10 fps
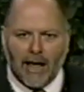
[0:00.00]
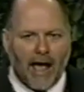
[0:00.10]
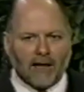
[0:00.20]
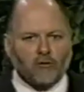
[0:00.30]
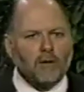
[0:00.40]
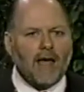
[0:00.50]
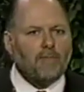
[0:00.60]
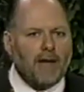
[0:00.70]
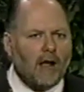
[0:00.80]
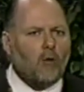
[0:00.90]
That's when
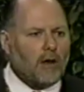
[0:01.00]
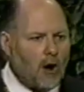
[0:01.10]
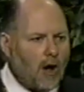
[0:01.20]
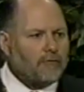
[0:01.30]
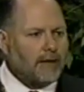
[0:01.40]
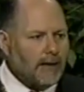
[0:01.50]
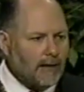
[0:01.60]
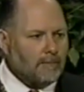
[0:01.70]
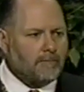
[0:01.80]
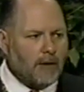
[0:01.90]
that bell went off
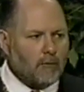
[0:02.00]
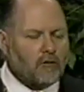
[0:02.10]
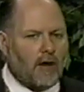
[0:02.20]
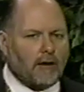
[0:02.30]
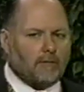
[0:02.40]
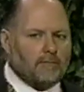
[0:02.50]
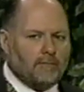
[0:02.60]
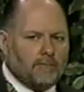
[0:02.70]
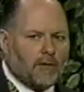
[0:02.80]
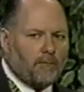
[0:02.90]
again. It was like
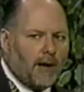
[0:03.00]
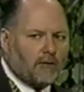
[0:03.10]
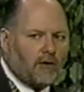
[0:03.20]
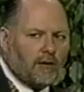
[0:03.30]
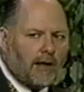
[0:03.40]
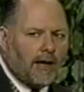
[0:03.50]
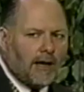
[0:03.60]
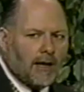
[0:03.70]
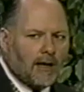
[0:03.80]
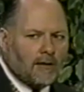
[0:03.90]
the butt to the
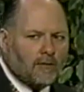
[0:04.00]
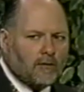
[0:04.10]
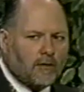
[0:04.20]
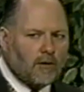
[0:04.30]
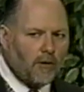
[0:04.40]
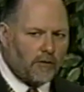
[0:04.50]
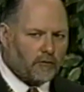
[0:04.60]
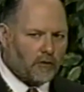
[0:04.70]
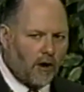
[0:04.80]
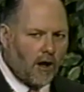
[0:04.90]
hand, you know, the
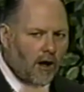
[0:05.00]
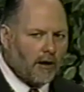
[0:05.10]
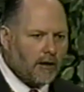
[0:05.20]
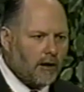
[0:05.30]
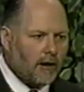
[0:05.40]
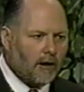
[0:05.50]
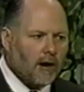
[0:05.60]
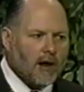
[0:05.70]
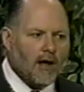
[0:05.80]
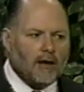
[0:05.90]
saw here.